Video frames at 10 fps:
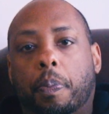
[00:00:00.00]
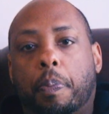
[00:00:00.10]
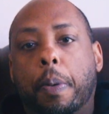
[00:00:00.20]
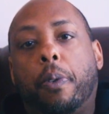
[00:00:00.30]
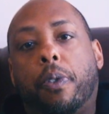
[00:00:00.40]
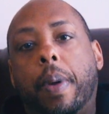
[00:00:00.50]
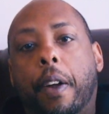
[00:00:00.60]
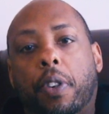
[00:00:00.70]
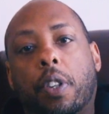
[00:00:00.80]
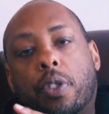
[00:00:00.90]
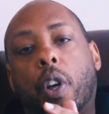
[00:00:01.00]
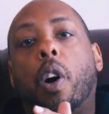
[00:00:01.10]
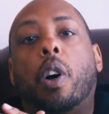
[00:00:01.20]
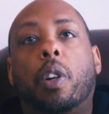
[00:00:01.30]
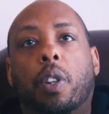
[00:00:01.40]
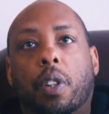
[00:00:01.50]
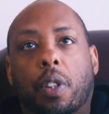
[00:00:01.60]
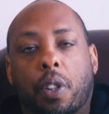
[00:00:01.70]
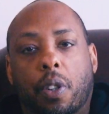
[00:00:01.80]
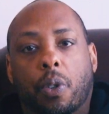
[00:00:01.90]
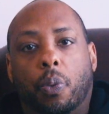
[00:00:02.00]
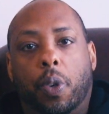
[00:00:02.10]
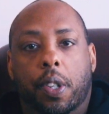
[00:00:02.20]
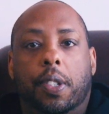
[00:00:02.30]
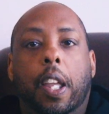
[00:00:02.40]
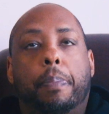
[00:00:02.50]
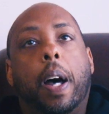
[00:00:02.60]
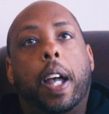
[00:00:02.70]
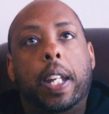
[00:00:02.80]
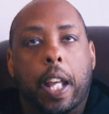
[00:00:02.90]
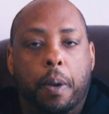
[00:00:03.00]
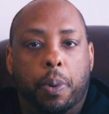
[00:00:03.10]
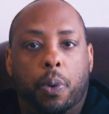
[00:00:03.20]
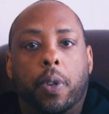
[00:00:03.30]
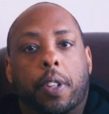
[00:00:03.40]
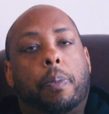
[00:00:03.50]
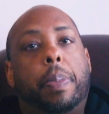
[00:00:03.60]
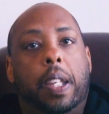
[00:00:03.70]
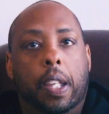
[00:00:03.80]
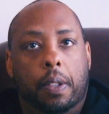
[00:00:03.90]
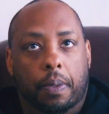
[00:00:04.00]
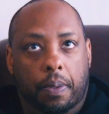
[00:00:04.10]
people from Africa saw, was a pineapple on a spigot,